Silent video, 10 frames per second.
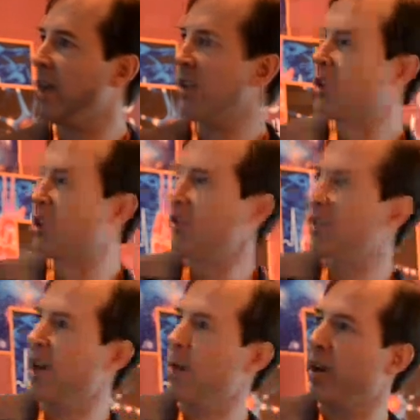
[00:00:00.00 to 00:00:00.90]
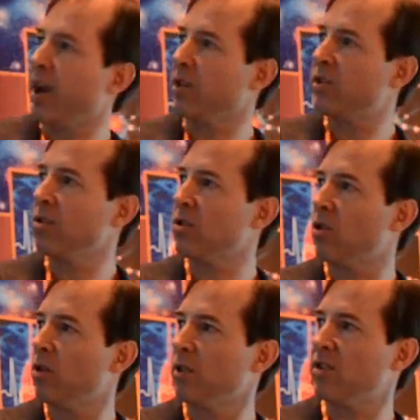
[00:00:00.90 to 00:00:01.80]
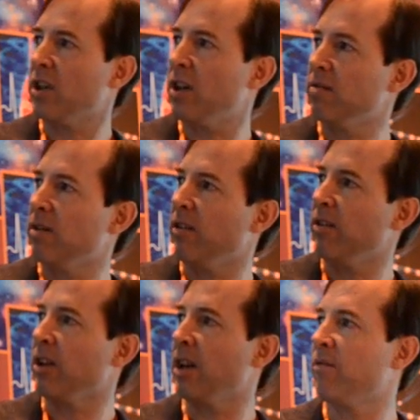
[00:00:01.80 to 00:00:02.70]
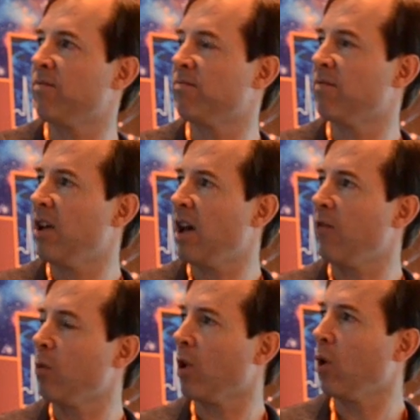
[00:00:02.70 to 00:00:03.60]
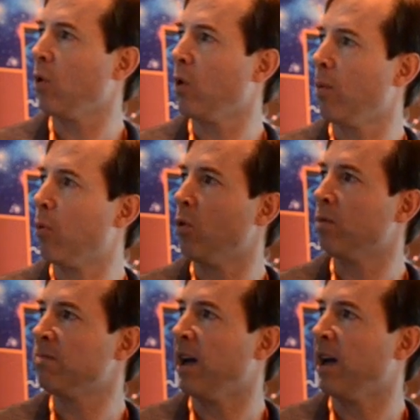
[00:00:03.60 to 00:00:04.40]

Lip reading: It's actually set up at our synchrotron. Once again, you can have a lot more